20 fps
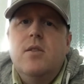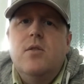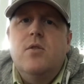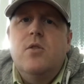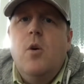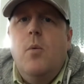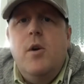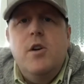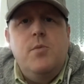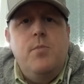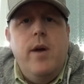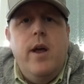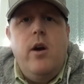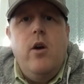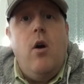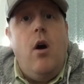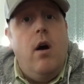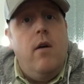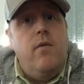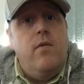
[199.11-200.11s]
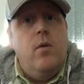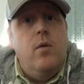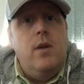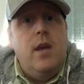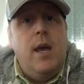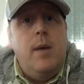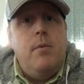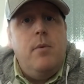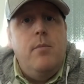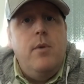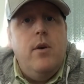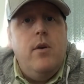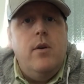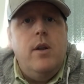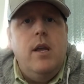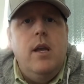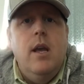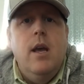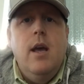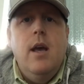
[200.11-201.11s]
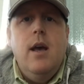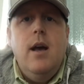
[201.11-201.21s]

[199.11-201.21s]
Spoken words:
so much better off-road capability,